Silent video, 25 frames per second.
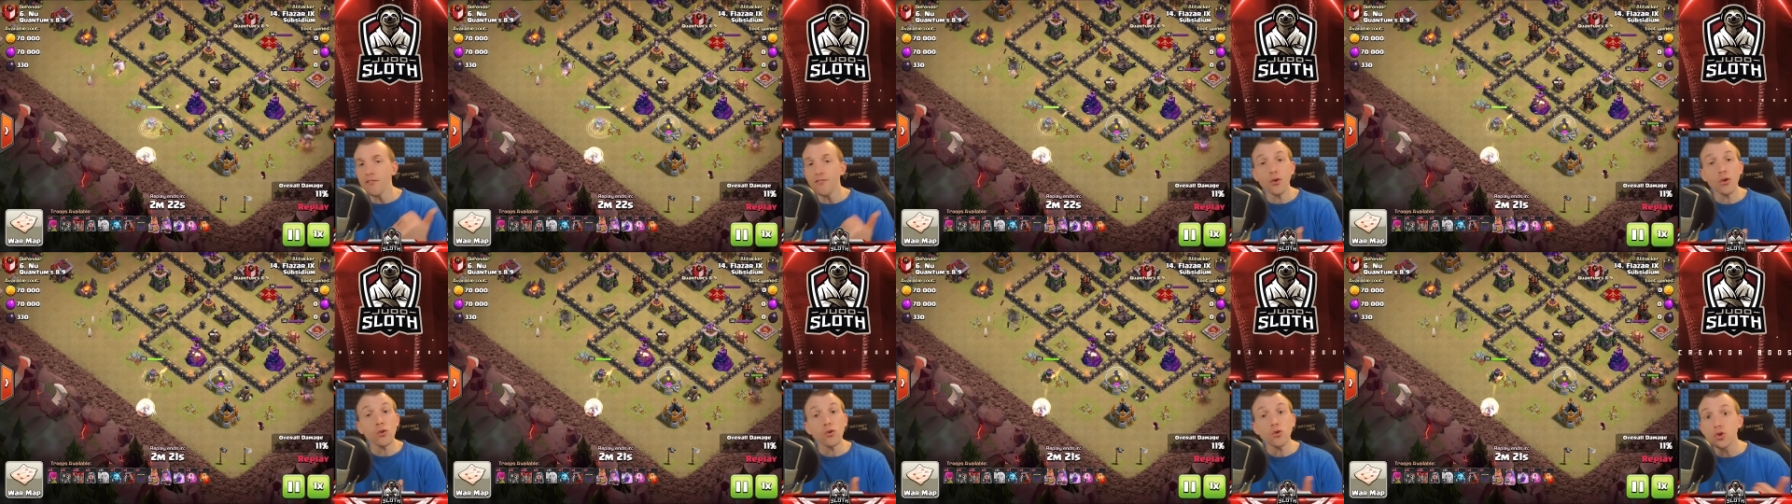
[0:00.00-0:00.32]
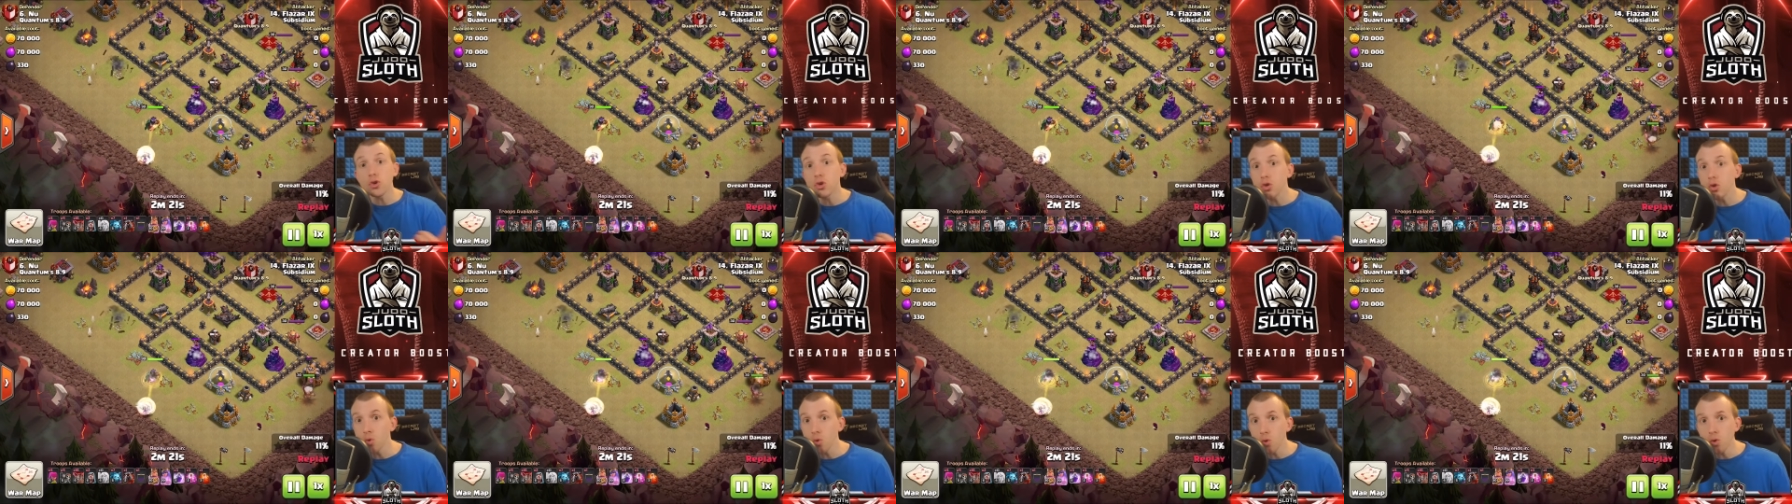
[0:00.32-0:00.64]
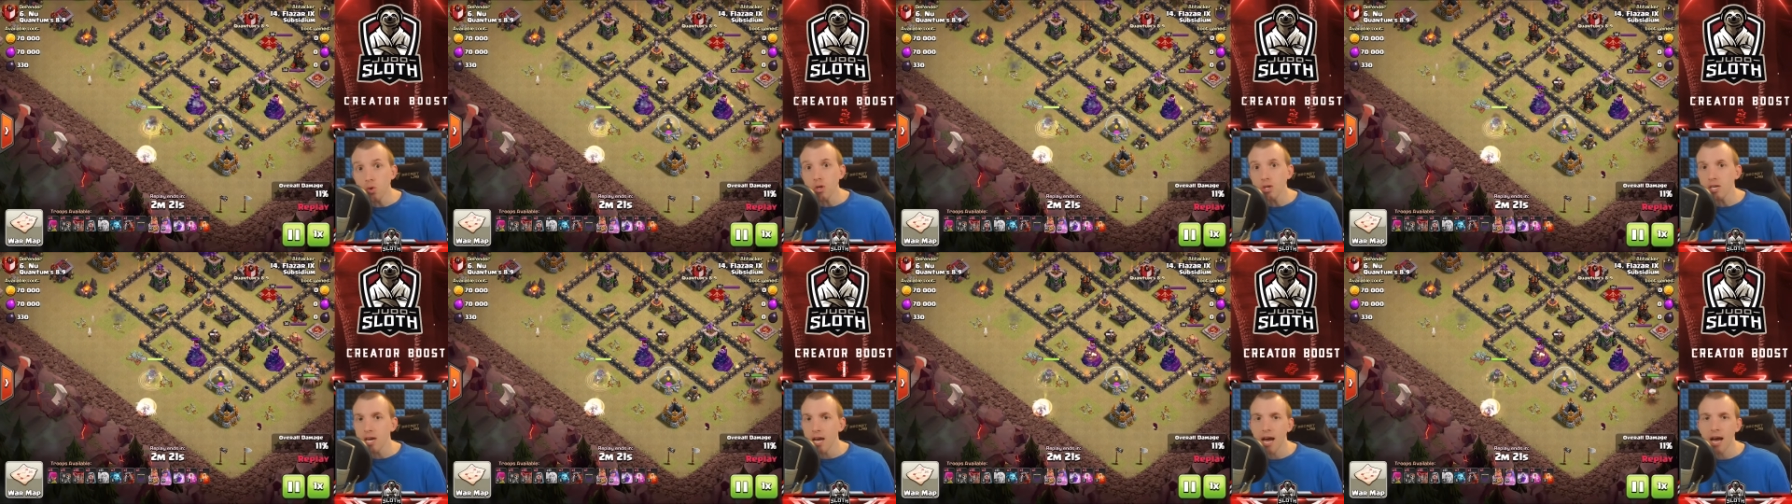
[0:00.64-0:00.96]
if you
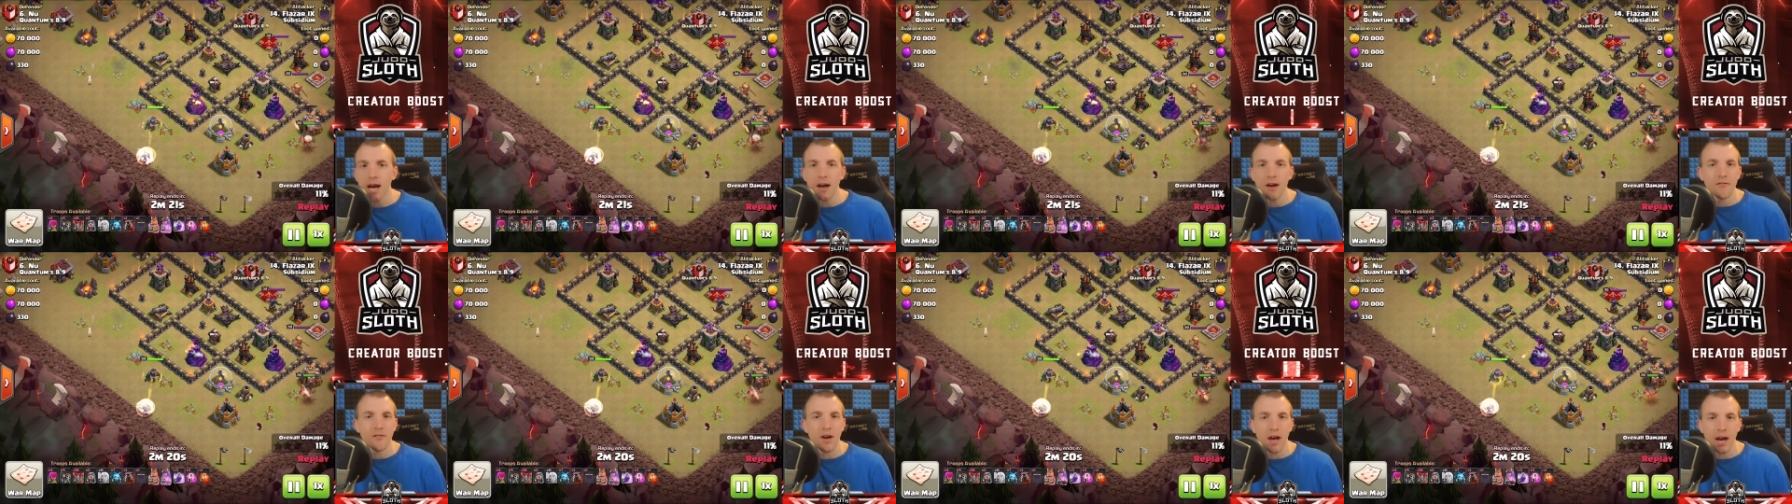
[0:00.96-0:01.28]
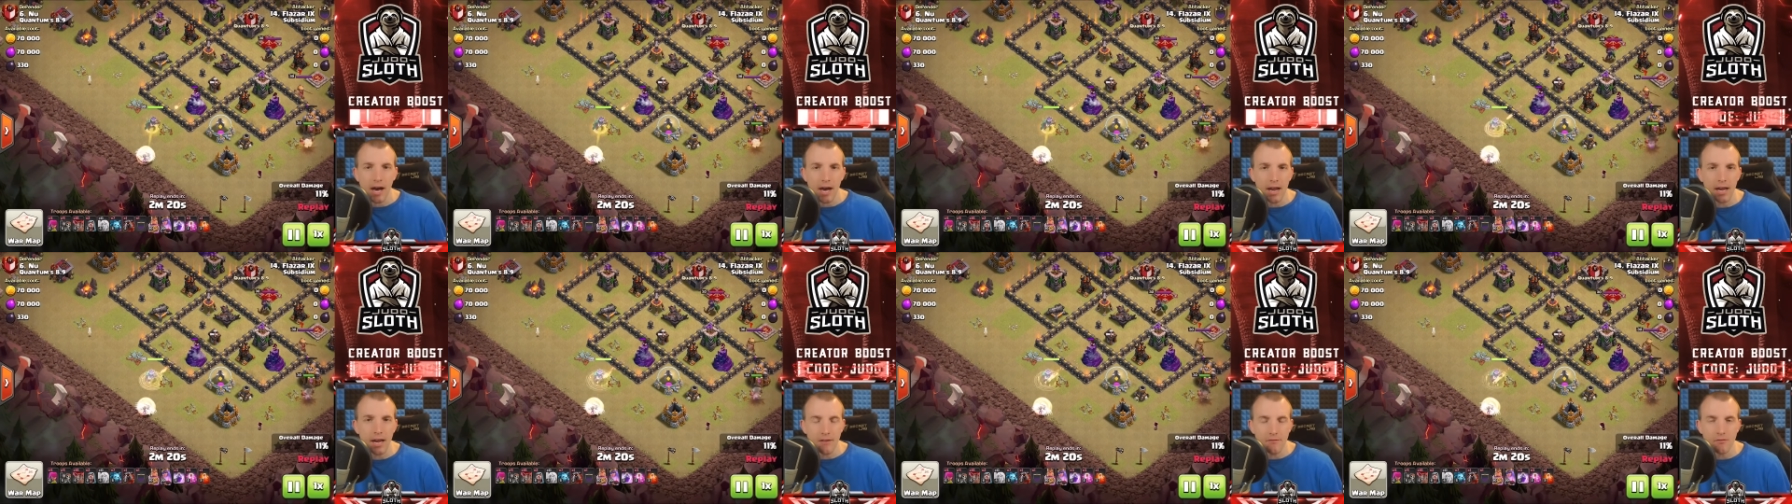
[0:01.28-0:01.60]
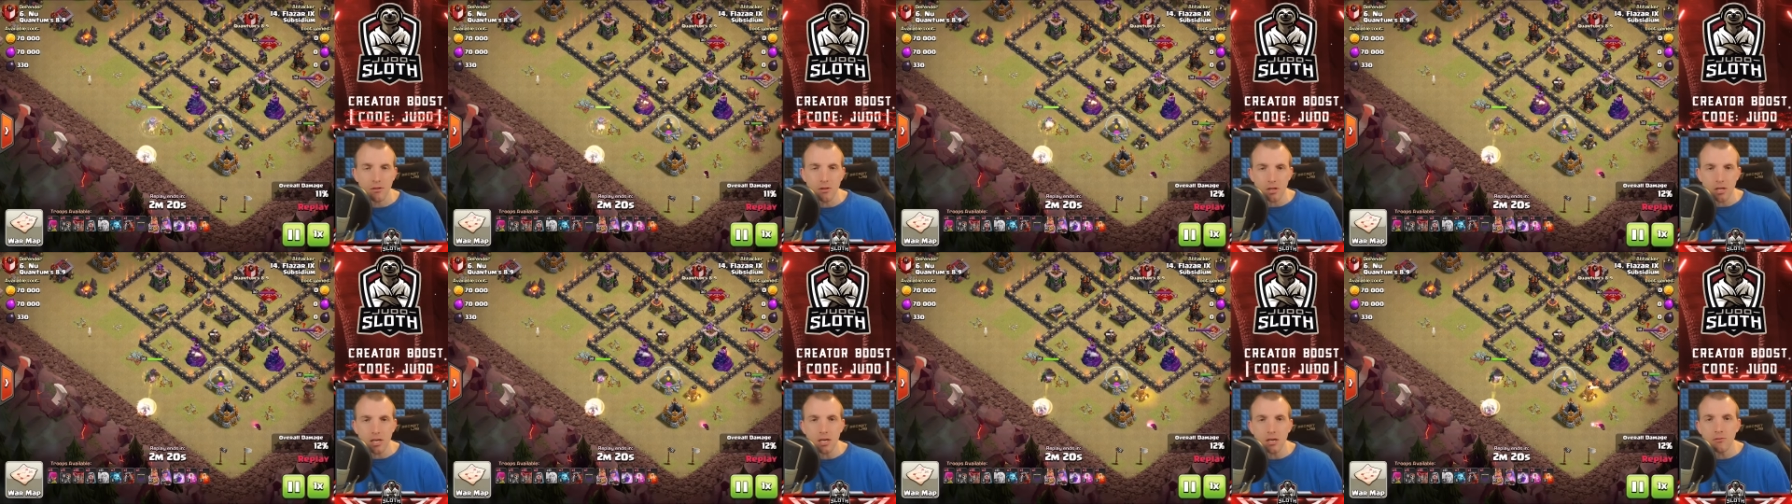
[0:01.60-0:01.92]
don't have high
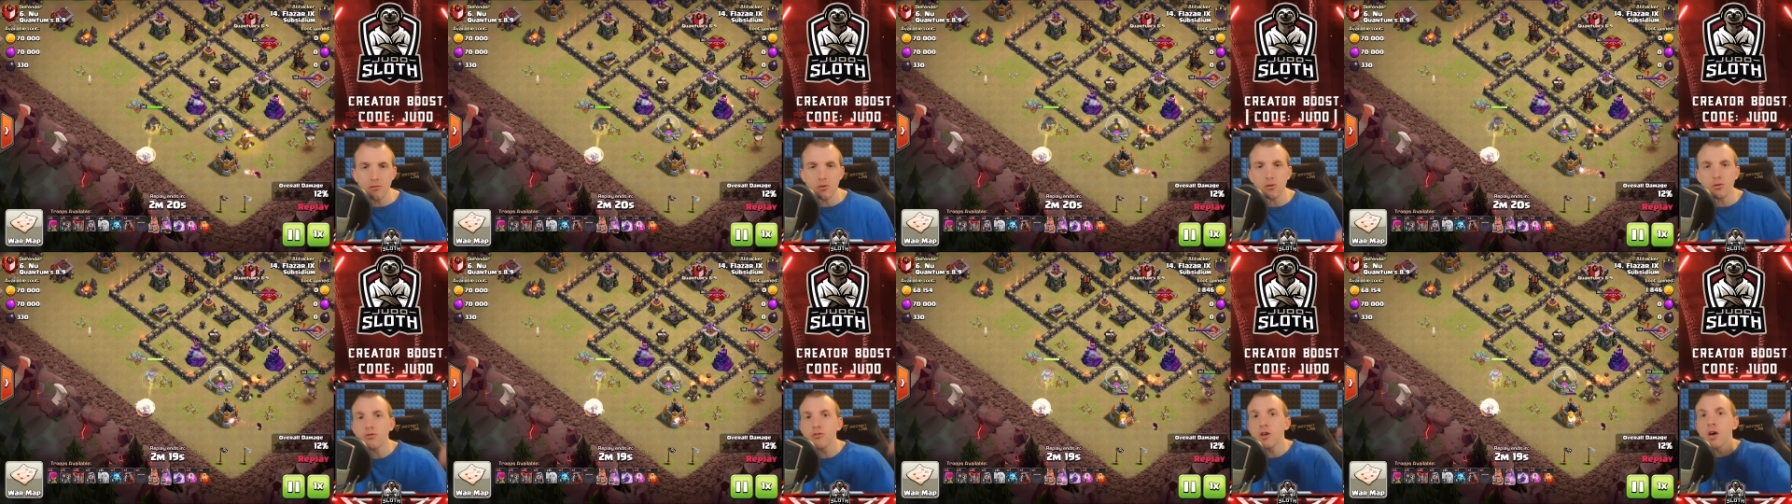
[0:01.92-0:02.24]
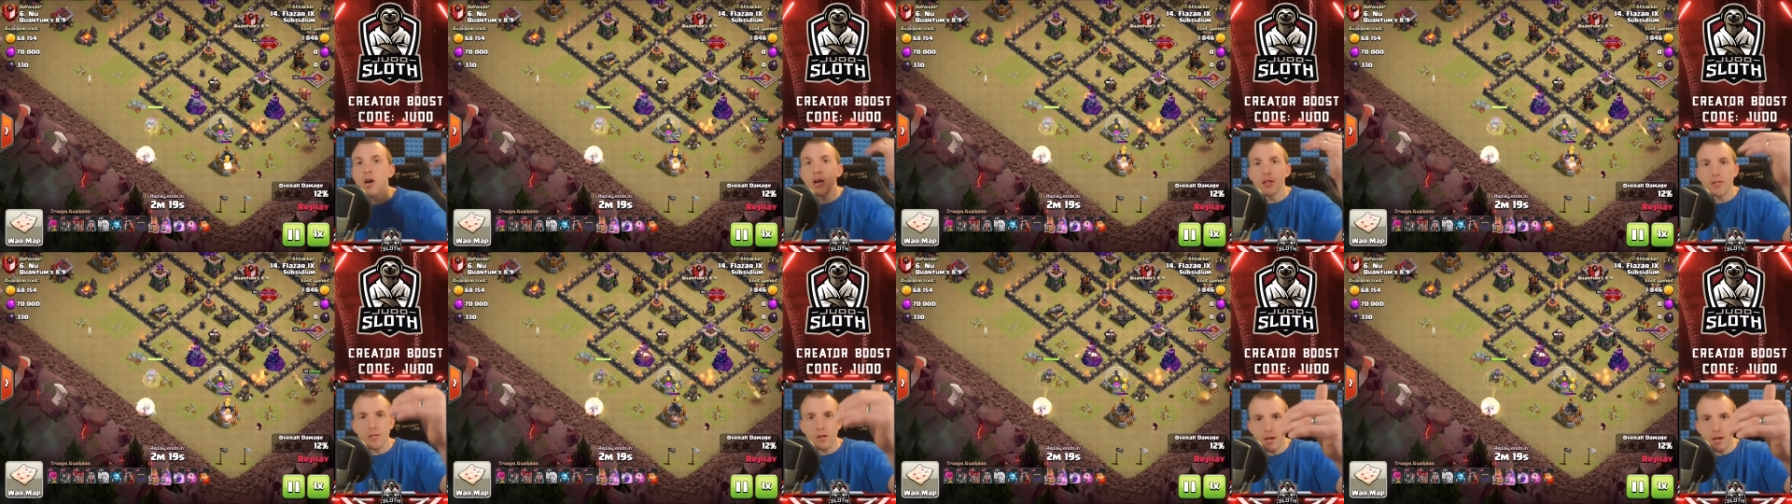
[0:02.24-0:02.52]
level heroes,